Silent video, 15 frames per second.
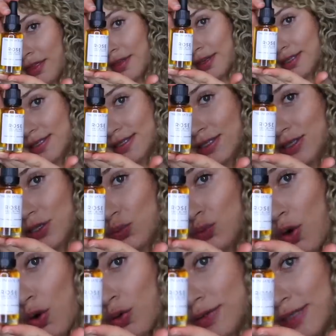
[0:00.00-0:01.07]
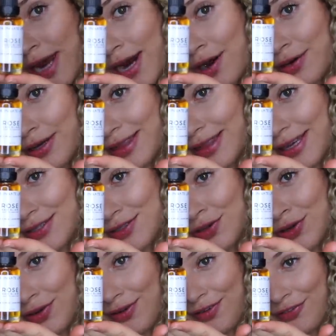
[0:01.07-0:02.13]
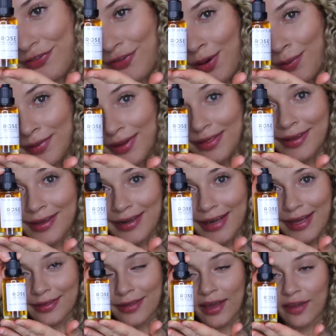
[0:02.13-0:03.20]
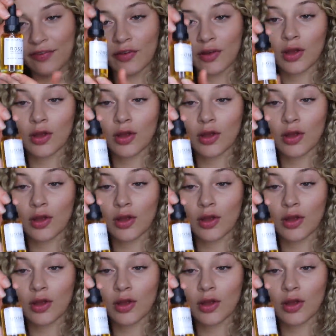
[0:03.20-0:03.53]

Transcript: This is the Rose Hair Elixir from The Innate Life,